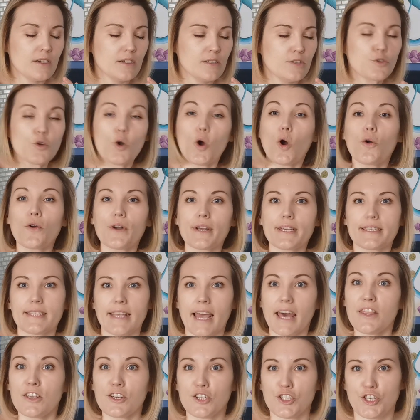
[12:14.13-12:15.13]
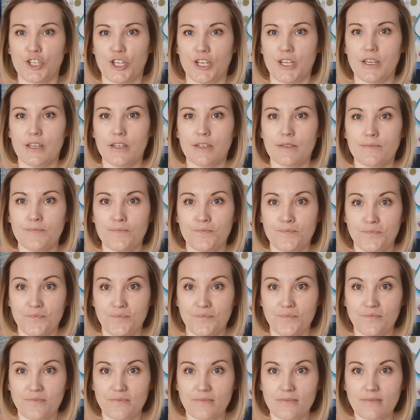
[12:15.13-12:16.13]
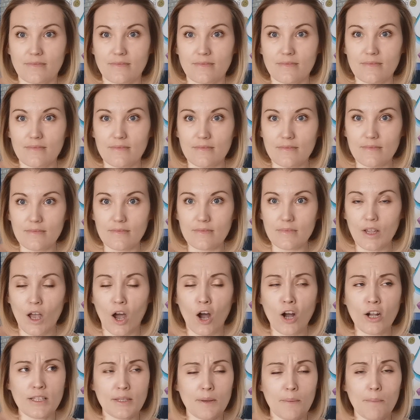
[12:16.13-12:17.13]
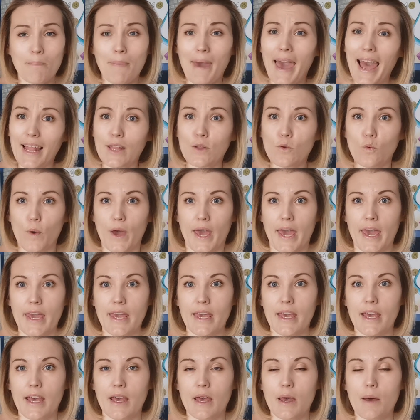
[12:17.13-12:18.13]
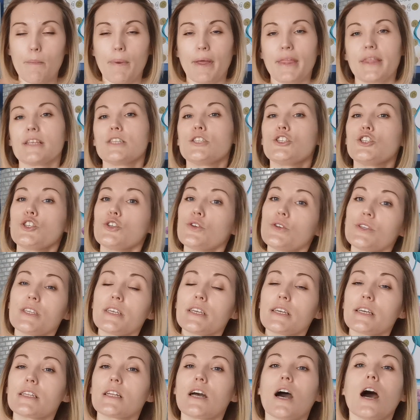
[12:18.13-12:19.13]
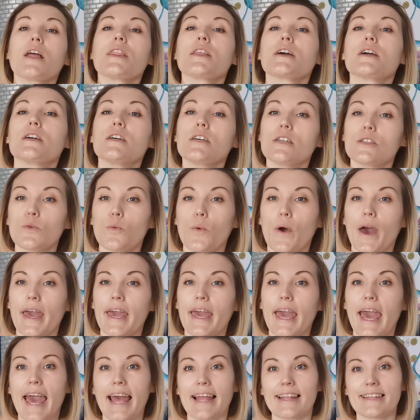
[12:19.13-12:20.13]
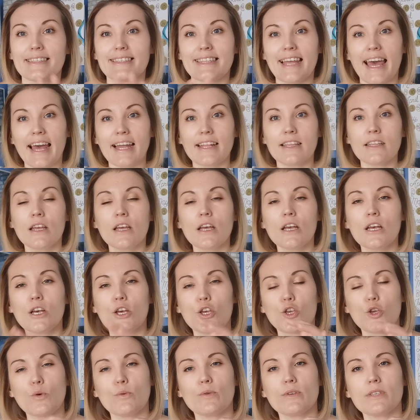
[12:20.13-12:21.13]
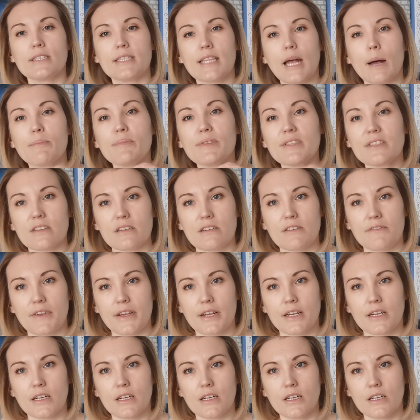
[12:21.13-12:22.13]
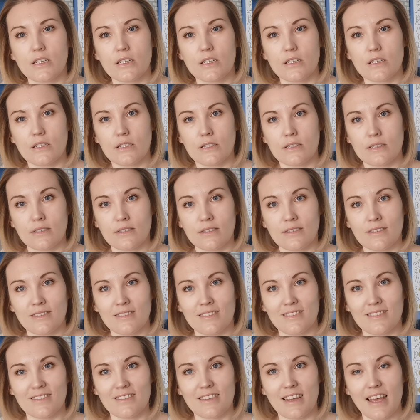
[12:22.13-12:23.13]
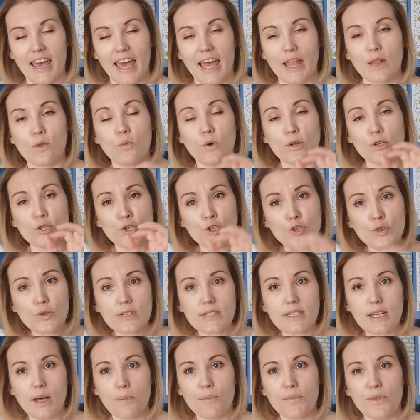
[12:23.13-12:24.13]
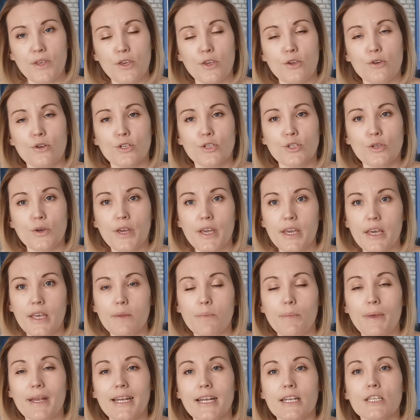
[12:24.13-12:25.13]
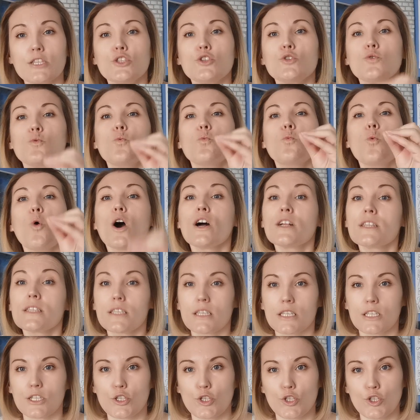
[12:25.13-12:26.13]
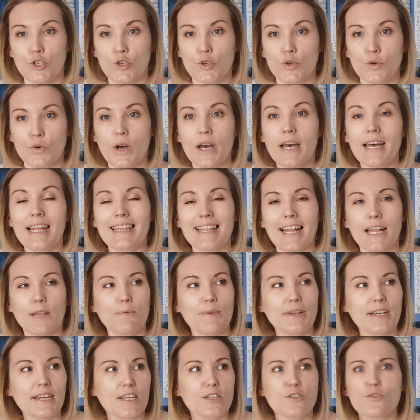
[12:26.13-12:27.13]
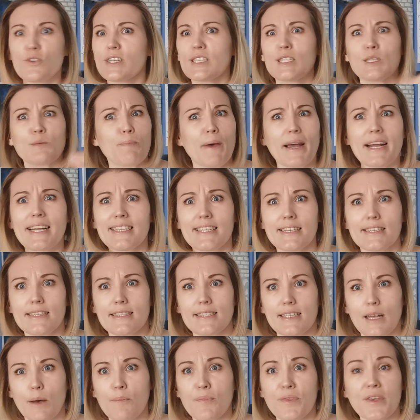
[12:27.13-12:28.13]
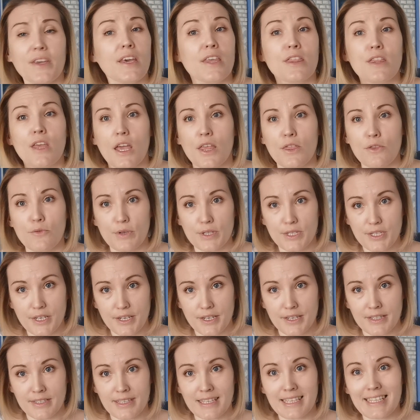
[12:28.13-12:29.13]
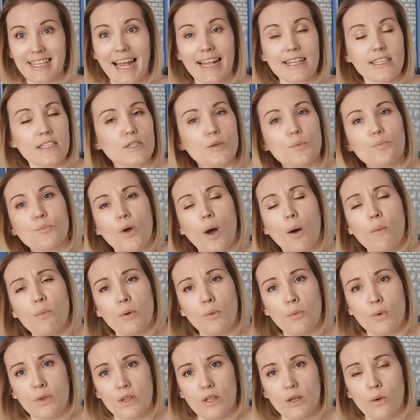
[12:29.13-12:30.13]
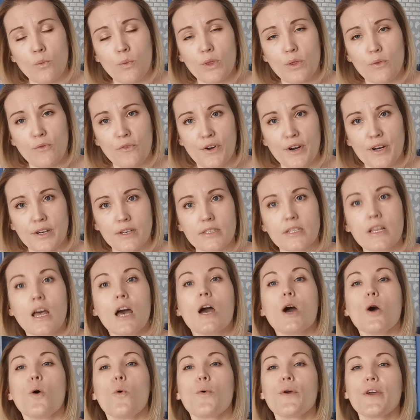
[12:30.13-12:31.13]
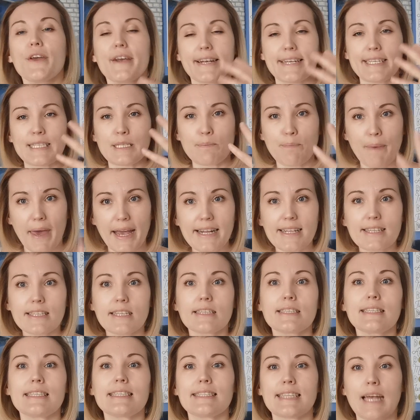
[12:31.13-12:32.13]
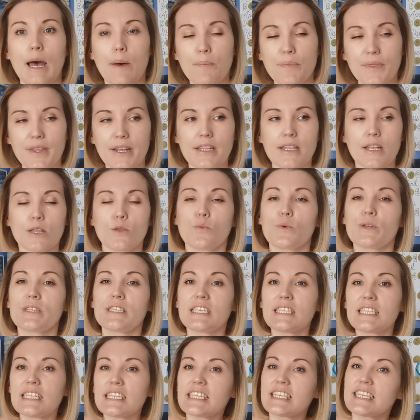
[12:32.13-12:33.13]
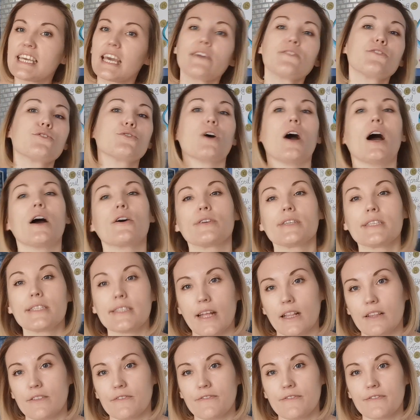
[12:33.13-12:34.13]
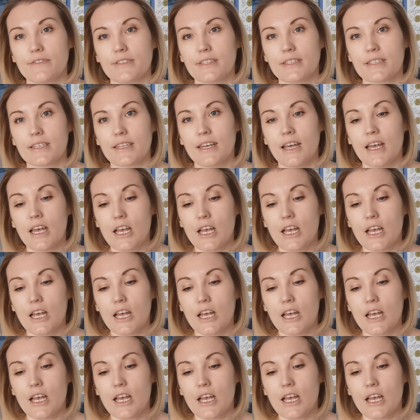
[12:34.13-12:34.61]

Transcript: Taurus energy on a bad way, but it's using it on a good way. And then you will stop serving. And when you do something, you're doing it because you wanted to do, not because you're expecting something in return. That's the problem with Virgos. We are expecting something that we didn't give to ourselves.